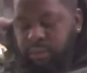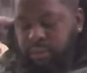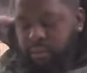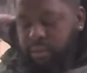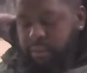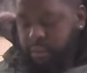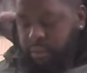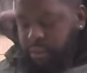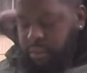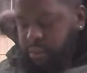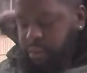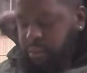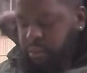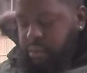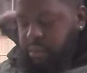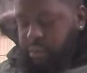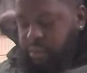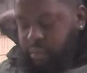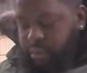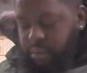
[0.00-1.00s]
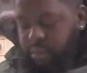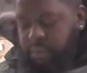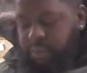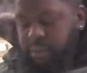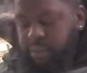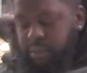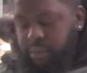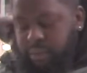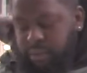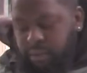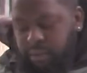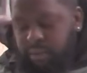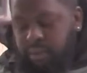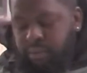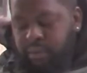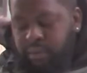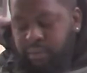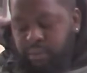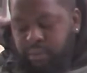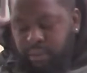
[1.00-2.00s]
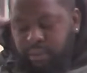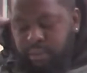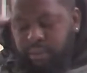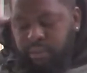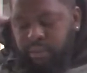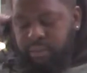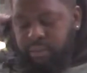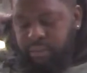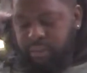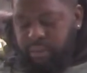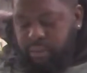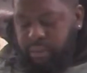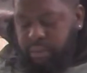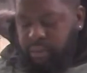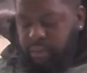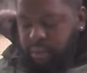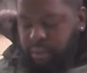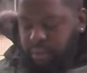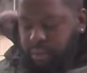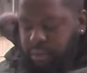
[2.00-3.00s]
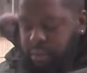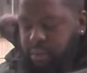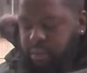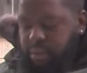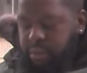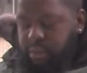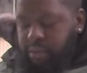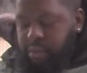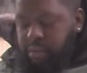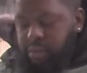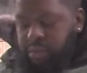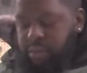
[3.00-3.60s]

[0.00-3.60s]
No words are spoken by the person on screen.